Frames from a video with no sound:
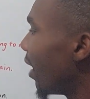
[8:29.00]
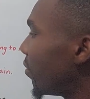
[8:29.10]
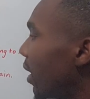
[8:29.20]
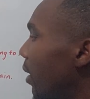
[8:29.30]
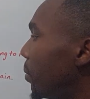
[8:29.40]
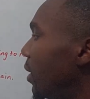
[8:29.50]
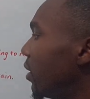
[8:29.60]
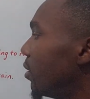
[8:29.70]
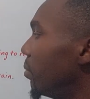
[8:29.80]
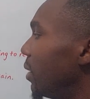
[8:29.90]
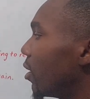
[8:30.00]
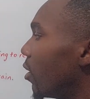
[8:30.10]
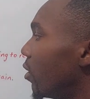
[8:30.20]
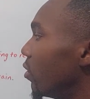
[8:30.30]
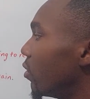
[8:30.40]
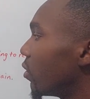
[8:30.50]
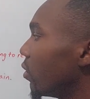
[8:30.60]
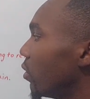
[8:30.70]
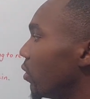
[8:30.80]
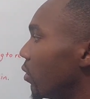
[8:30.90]
have that opinion because
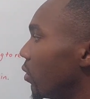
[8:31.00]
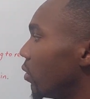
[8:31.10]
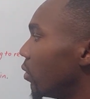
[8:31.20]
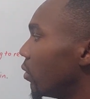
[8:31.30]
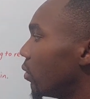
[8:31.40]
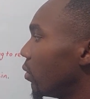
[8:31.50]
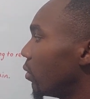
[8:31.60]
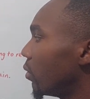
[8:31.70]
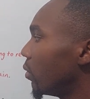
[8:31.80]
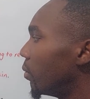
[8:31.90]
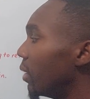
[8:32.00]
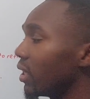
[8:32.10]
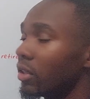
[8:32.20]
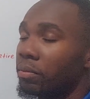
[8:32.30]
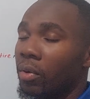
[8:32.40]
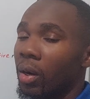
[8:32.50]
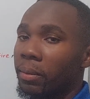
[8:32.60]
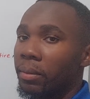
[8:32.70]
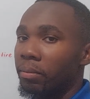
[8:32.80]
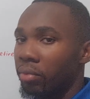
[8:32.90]
Michael
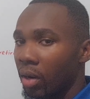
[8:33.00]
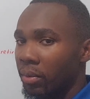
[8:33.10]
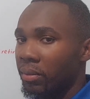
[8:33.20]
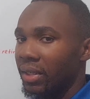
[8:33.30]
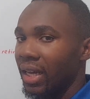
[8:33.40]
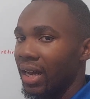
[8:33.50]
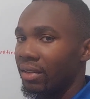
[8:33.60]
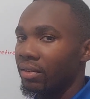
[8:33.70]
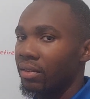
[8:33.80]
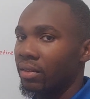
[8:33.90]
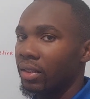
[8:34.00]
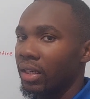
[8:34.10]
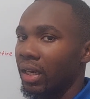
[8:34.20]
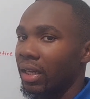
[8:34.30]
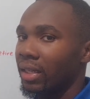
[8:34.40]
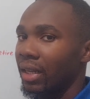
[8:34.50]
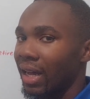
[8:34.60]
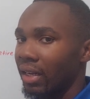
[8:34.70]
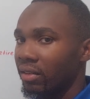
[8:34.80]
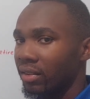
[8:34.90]
probably has an
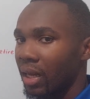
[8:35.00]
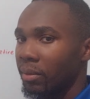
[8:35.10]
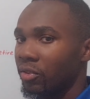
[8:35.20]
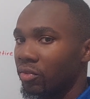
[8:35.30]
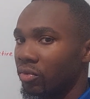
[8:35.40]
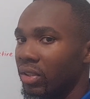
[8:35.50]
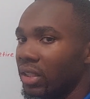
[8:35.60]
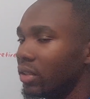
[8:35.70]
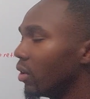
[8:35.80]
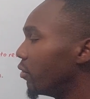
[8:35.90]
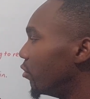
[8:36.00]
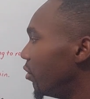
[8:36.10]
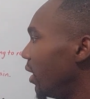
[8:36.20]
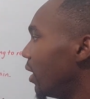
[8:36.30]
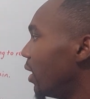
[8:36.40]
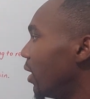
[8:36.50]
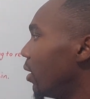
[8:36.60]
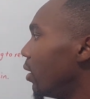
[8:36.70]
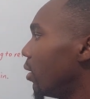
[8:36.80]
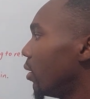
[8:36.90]
established routine of
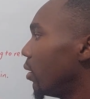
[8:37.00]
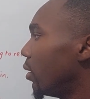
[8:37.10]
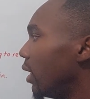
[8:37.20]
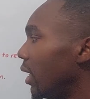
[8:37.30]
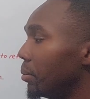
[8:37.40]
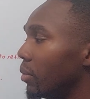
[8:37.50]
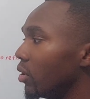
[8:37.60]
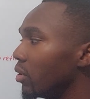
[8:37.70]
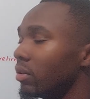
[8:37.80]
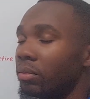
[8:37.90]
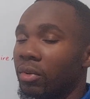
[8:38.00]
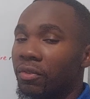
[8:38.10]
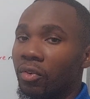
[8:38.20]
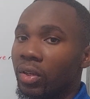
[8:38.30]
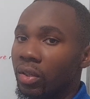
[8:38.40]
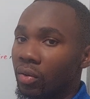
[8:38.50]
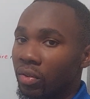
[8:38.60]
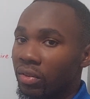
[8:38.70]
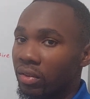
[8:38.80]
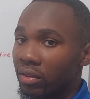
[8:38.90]
reading a book before he
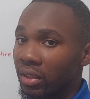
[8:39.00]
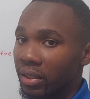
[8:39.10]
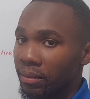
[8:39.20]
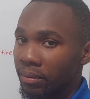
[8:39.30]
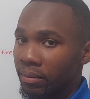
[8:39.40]
goes to sleep.